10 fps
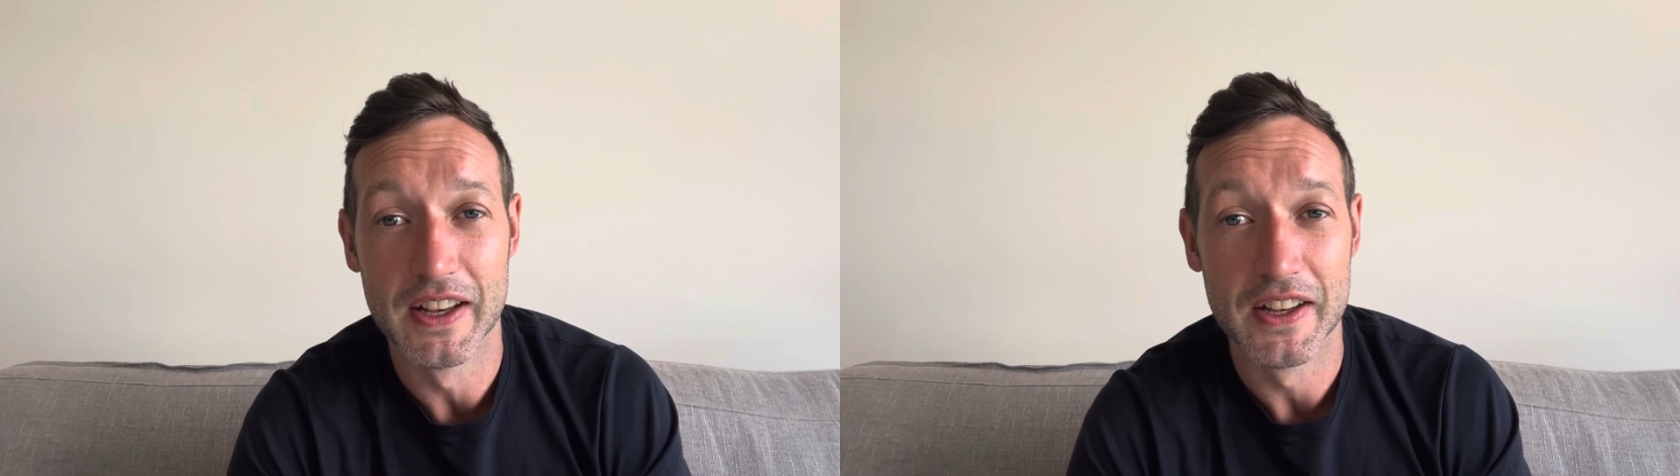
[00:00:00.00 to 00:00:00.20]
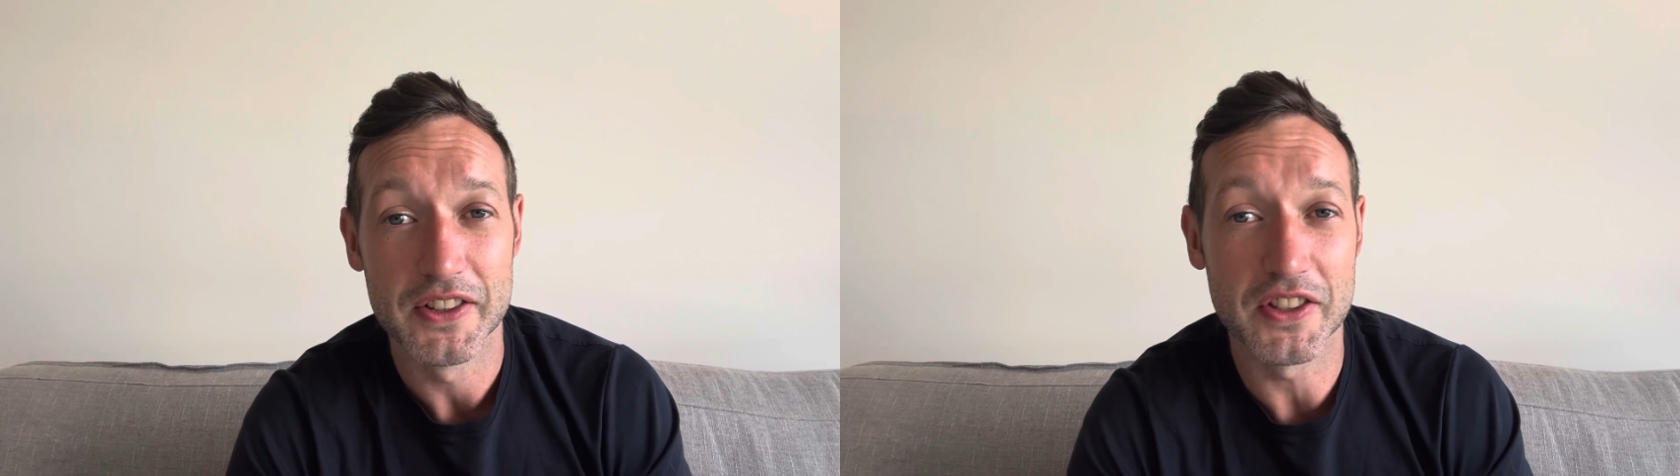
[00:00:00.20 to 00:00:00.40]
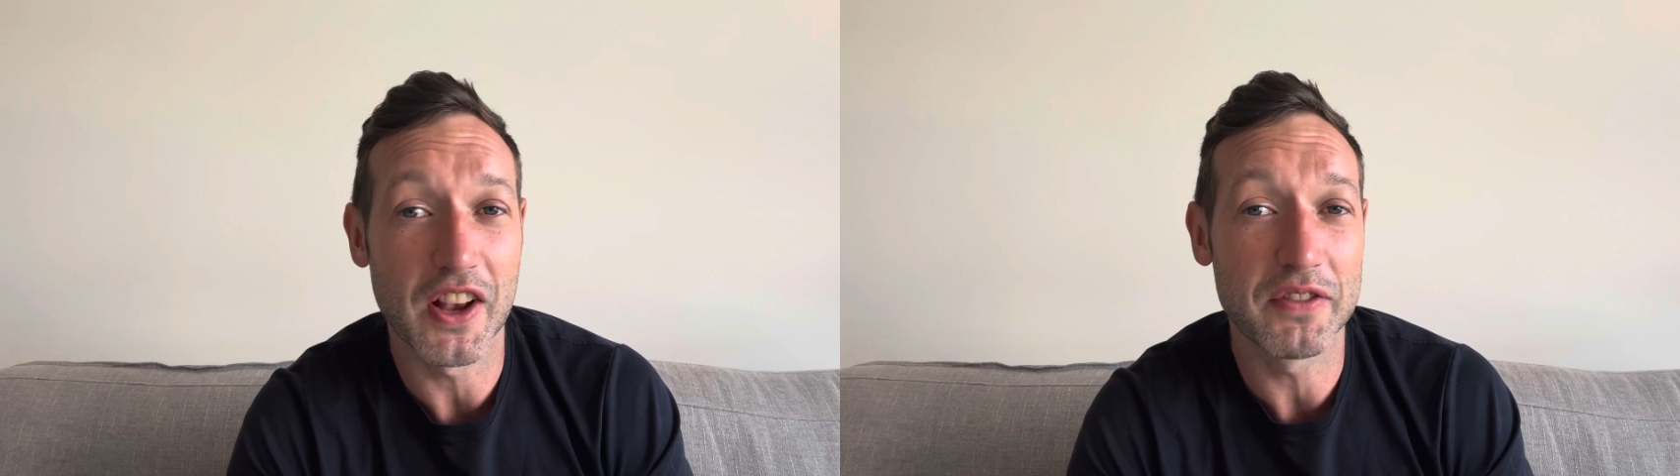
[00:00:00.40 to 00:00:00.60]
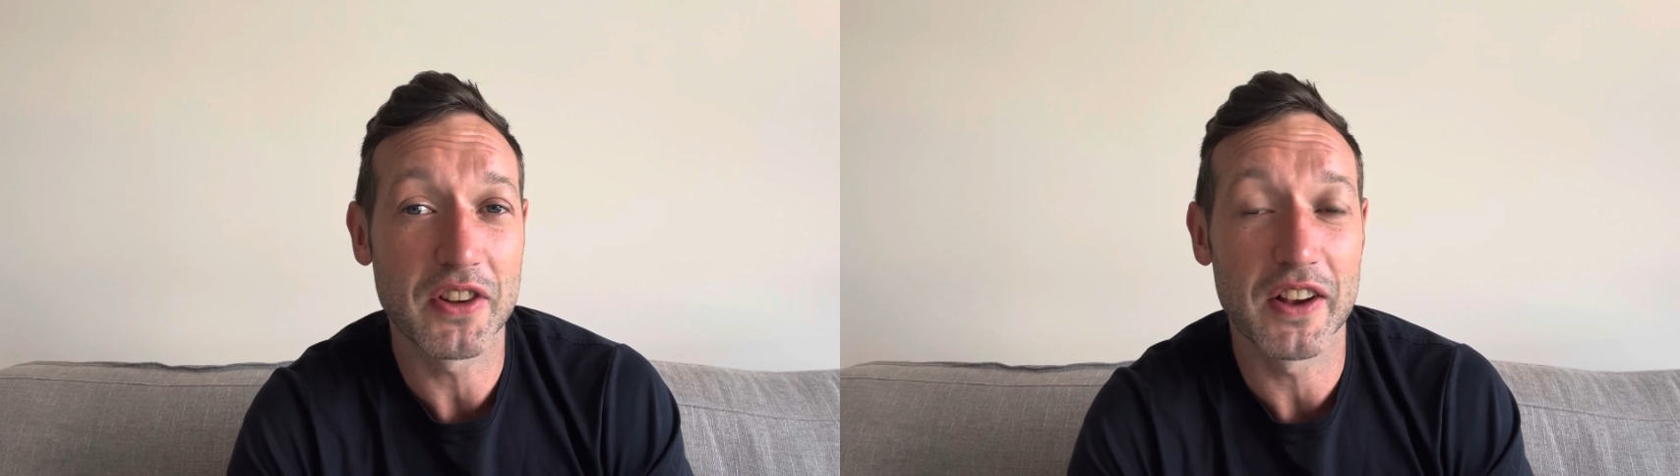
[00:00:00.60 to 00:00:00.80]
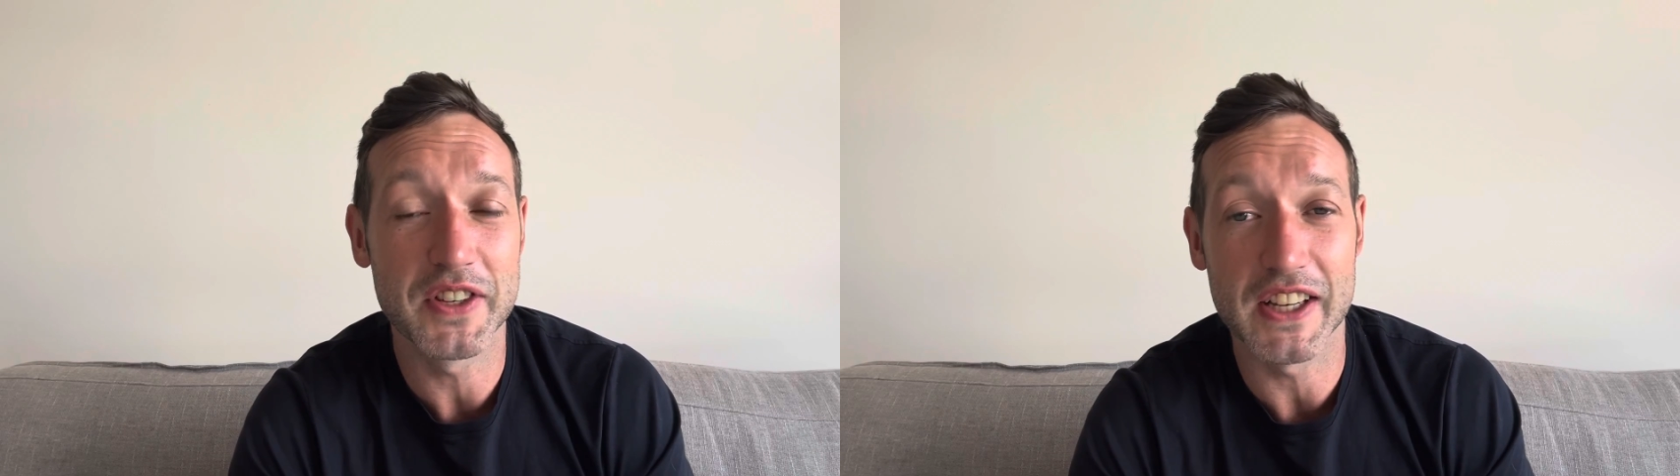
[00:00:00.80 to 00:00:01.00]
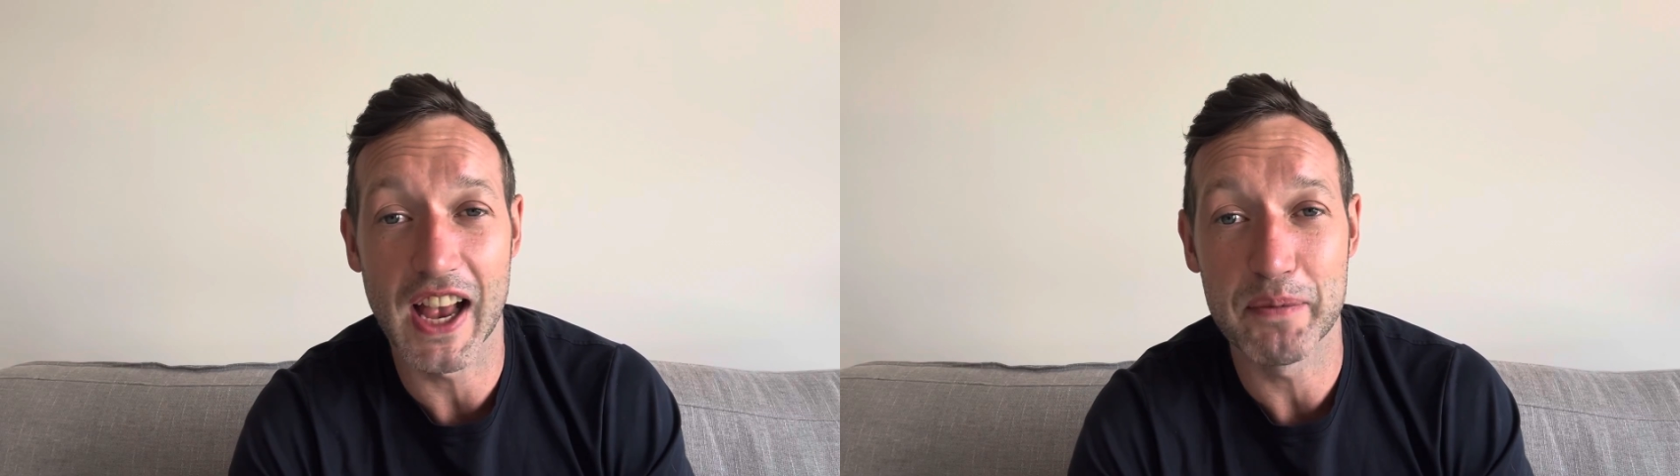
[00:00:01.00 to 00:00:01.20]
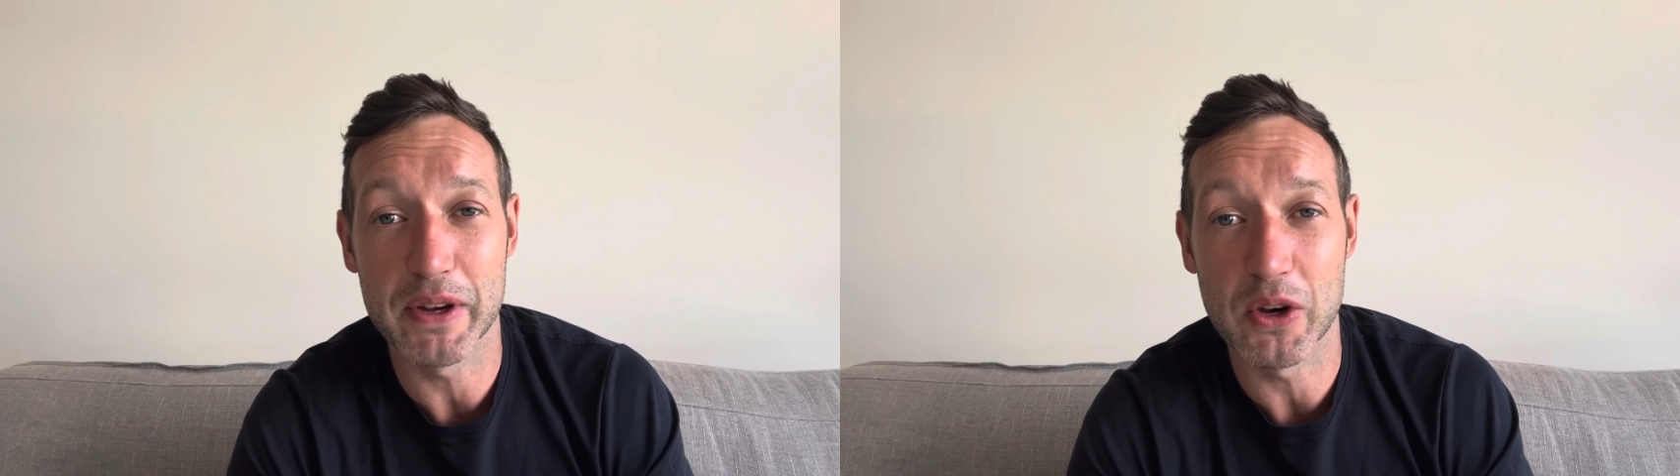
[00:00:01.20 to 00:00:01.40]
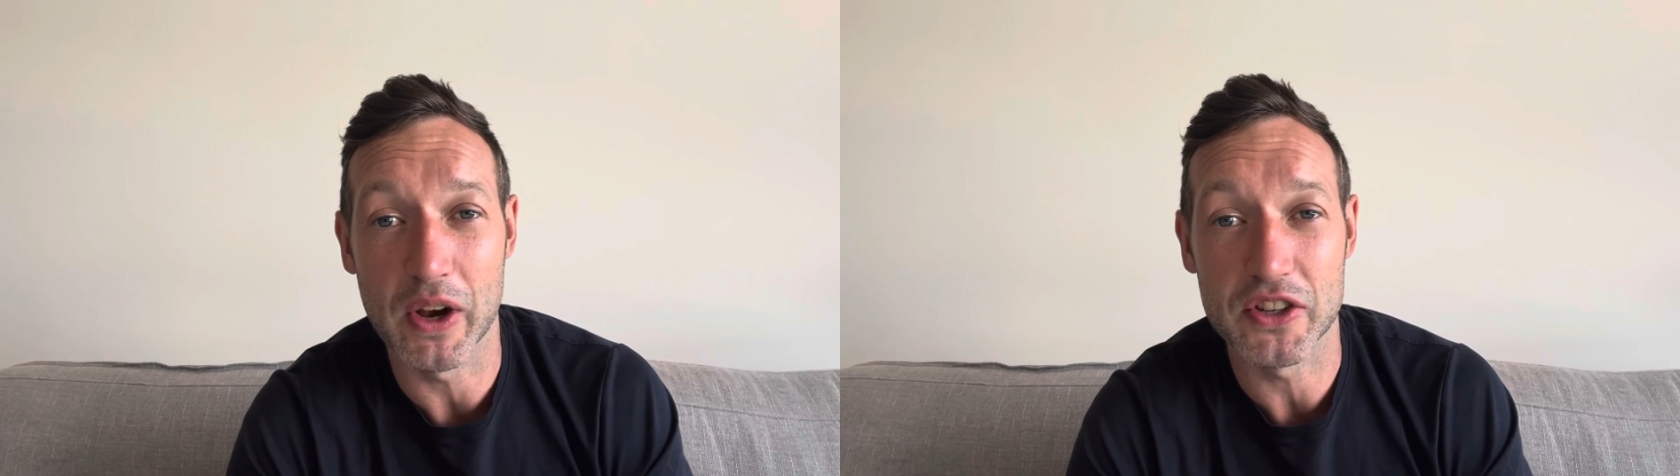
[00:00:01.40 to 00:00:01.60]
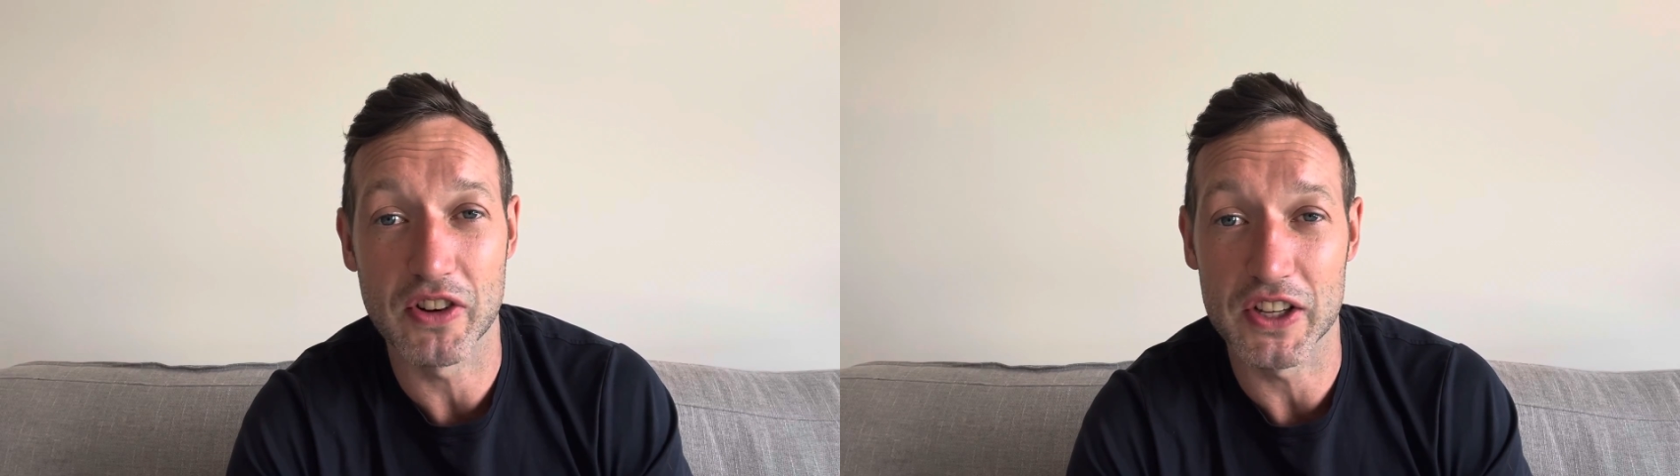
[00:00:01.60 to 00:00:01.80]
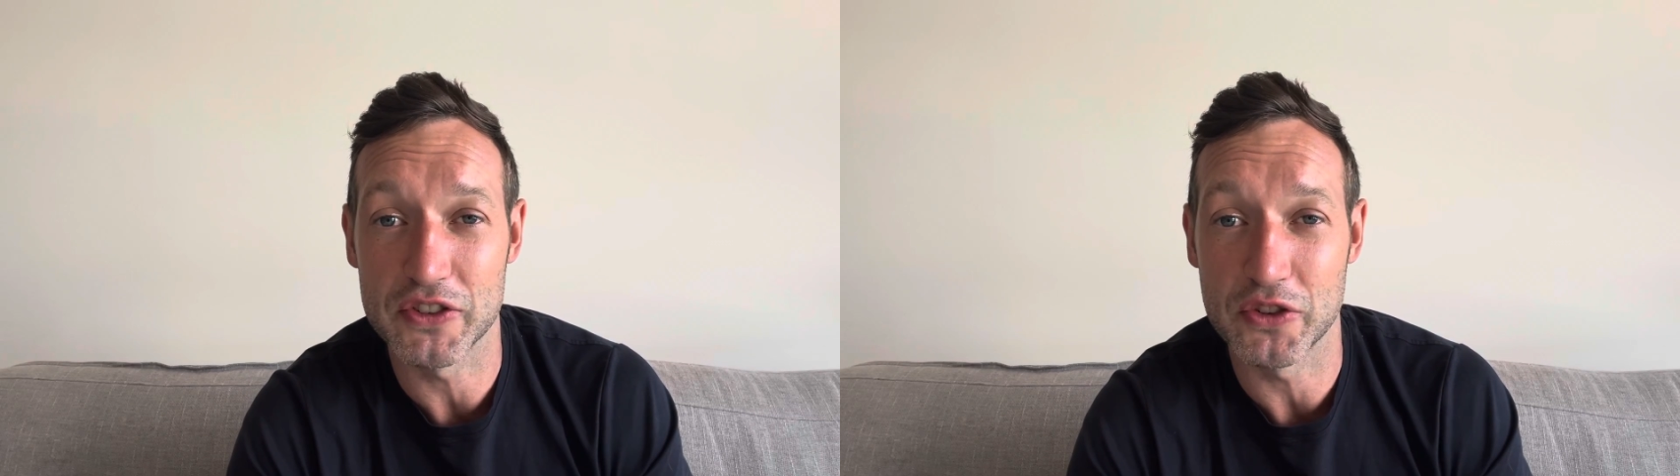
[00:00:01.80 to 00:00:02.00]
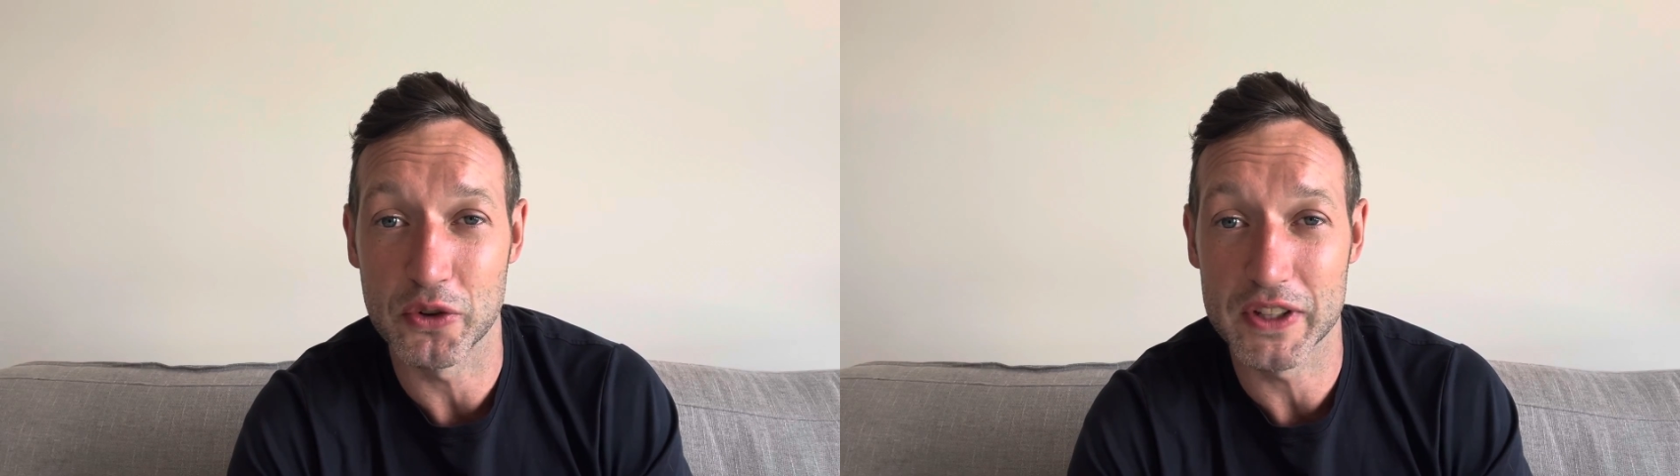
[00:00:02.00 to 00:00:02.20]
So sometimes it can be quite stressful,